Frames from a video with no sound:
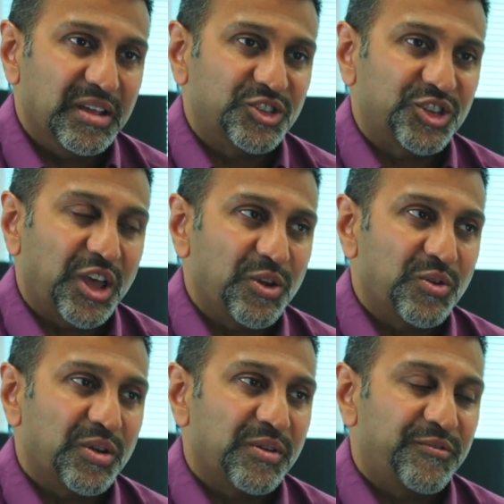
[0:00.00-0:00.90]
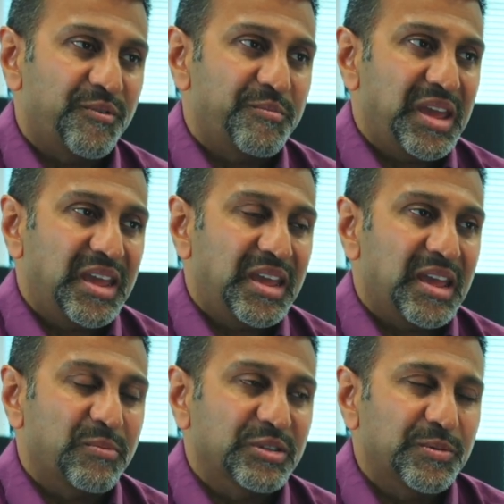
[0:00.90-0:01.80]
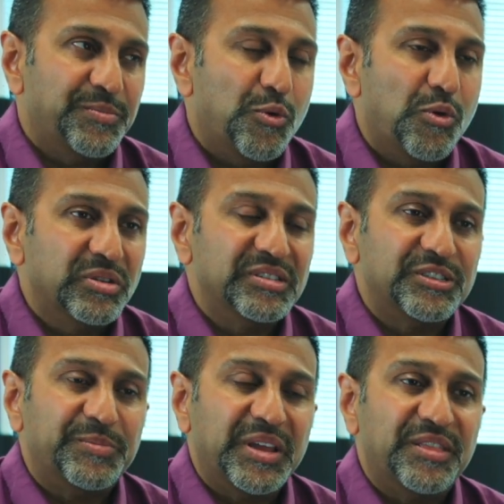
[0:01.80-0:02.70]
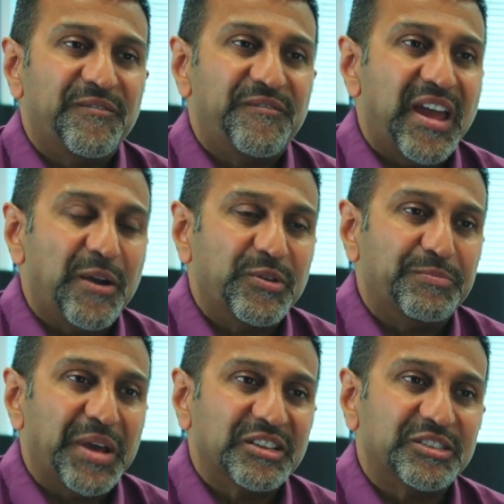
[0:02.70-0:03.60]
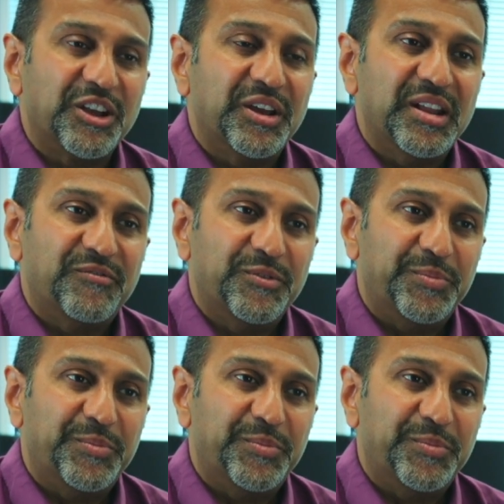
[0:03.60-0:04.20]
So for me, it was important to be the very best I could ever